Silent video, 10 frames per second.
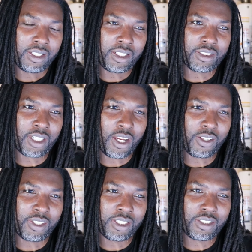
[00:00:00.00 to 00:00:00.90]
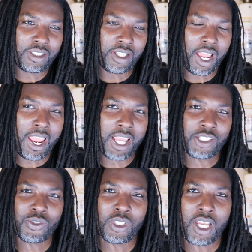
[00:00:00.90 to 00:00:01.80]
Let's call this the
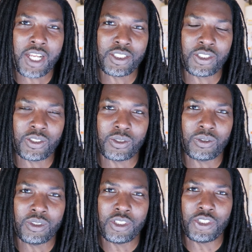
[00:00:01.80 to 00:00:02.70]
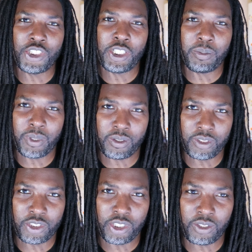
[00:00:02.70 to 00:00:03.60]
astrological chip on
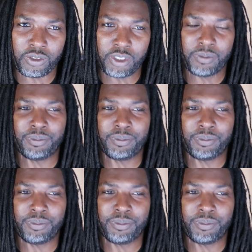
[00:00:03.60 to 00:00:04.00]
the shoulder.